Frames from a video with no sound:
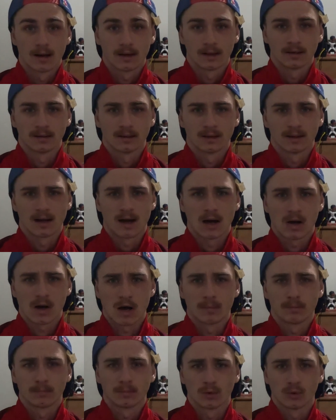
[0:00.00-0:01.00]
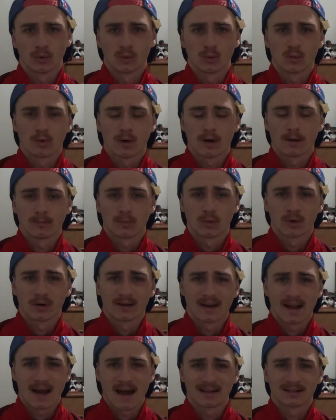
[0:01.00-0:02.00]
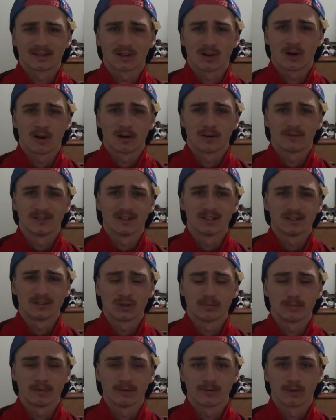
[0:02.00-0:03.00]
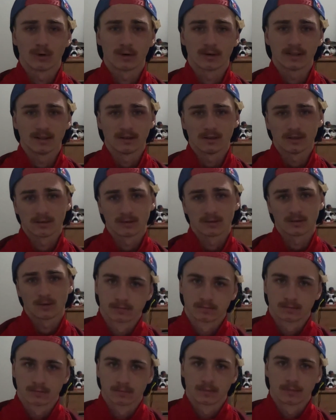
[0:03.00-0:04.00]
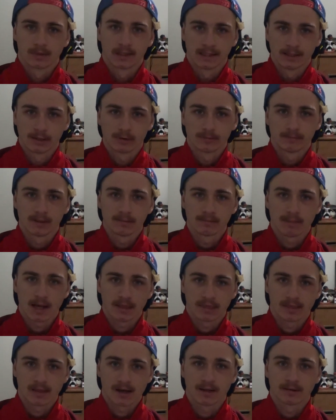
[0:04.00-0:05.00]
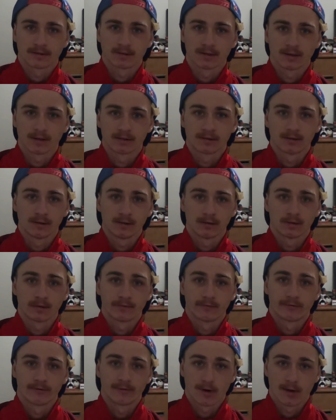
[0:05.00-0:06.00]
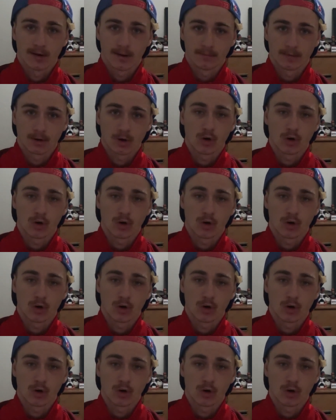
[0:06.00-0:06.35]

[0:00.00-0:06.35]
and then I'll upload one more NASCAR video before Easter. It'll be my thoughts on the season from